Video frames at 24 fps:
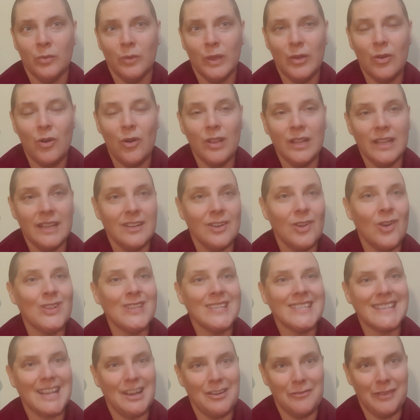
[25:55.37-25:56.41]
We call it
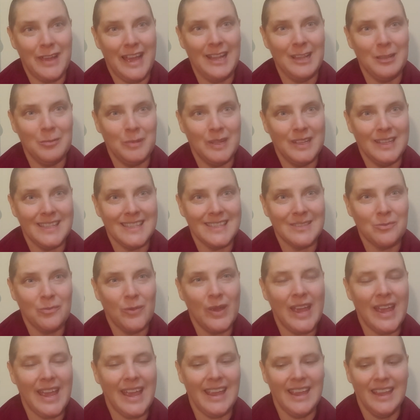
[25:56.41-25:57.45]
non-self elements.
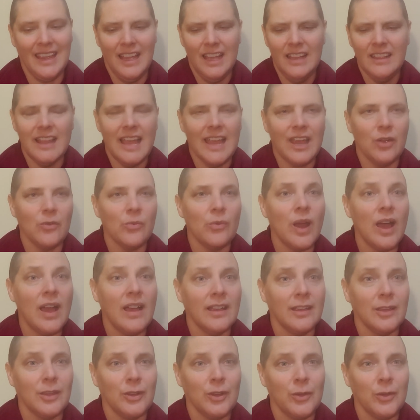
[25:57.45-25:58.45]
We're like a rug,